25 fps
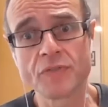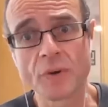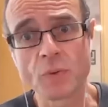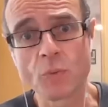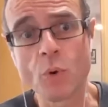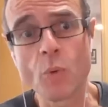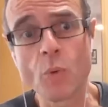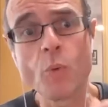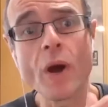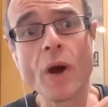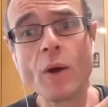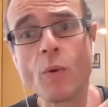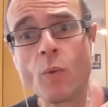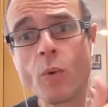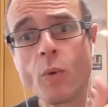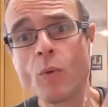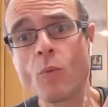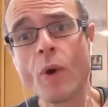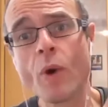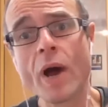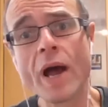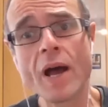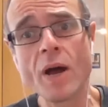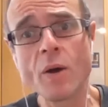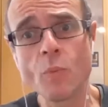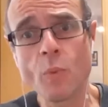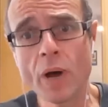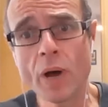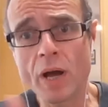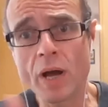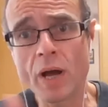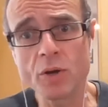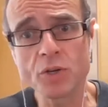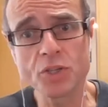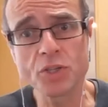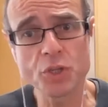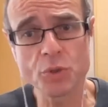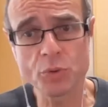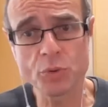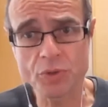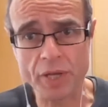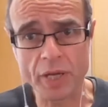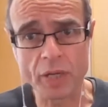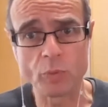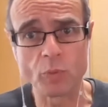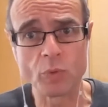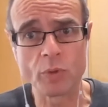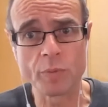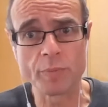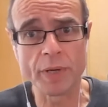from well, where, where, where do you
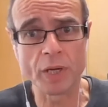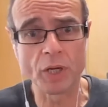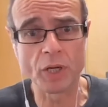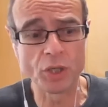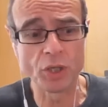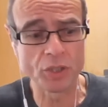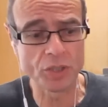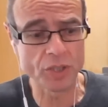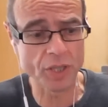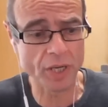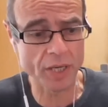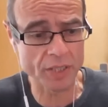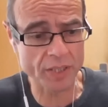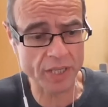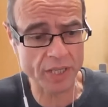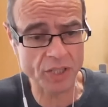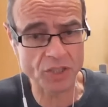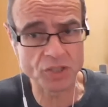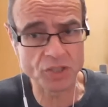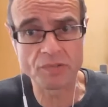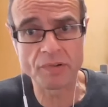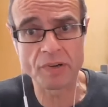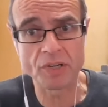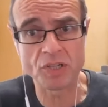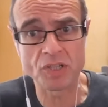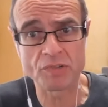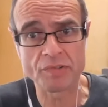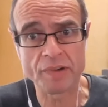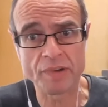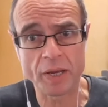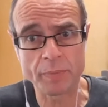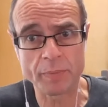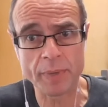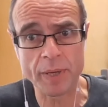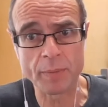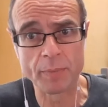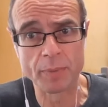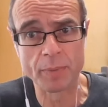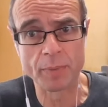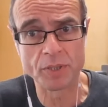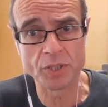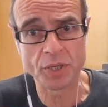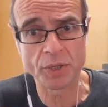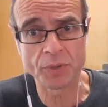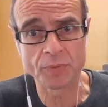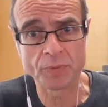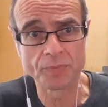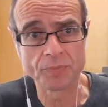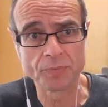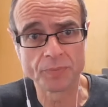think would be a good idea to direct people
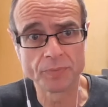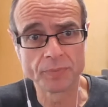to?